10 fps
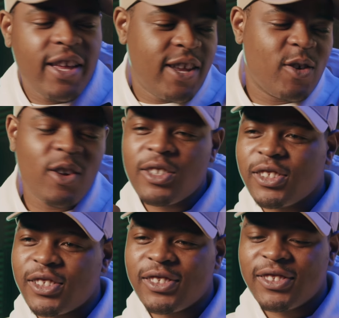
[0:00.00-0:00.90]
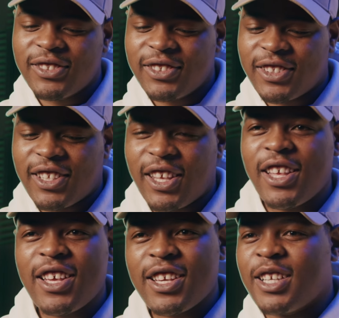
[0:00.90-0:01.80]
And I called her
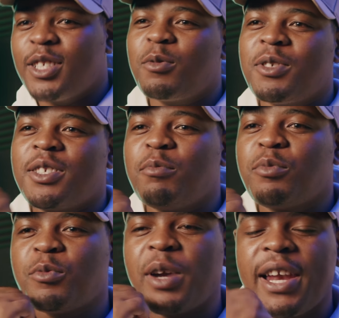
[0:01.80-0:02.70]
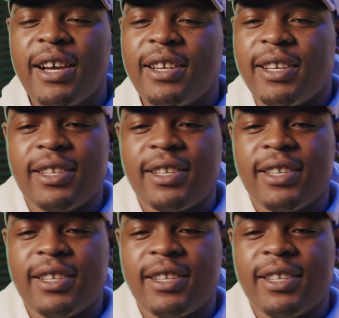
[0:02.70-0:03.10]
and she was in Mpumalanga,